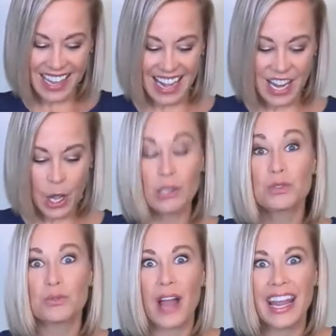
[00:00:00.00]
And it goes
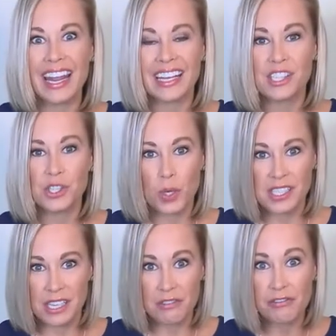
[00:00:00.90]
right in and
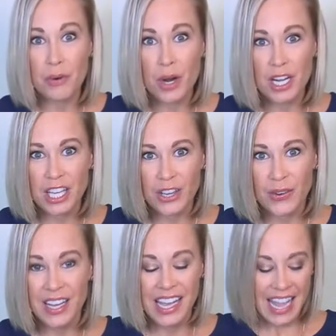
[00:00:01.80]
sorts it for you.